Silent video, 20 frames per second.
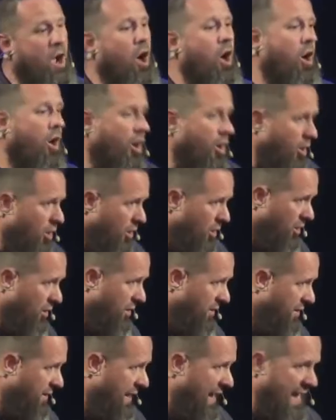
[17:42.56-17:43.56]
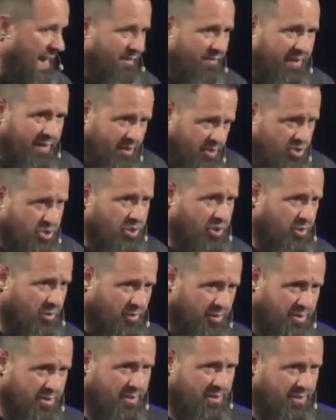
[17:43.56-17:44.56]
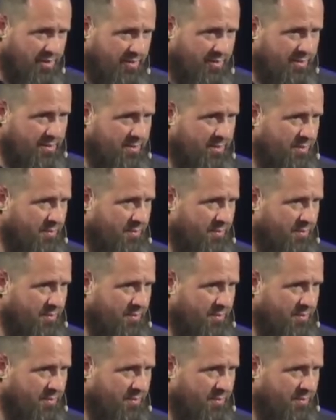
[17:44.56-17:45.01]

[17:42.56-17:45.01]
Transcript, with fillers: we all have issues.